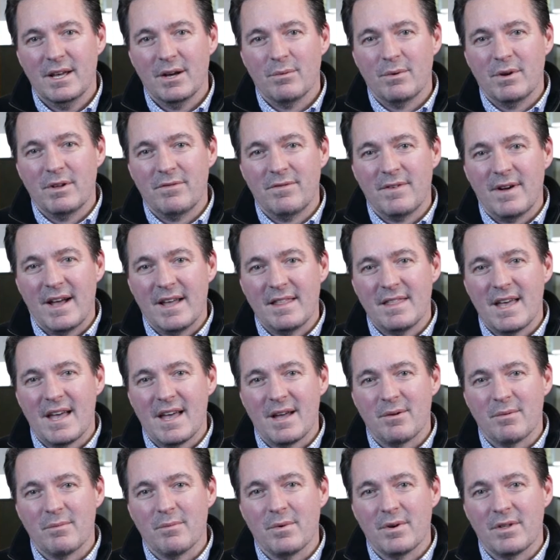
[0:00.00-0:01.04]
We find
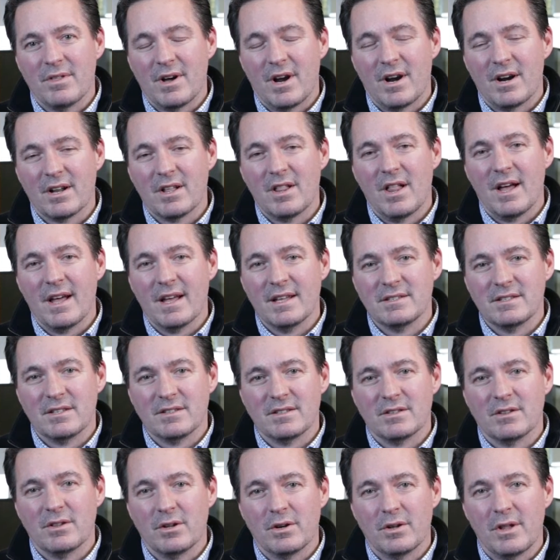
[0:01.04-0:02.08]
that with our clients
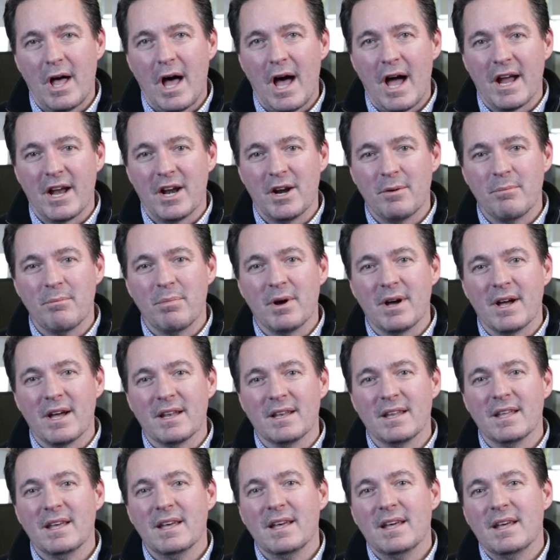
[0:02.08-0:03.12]
it's a little higher, but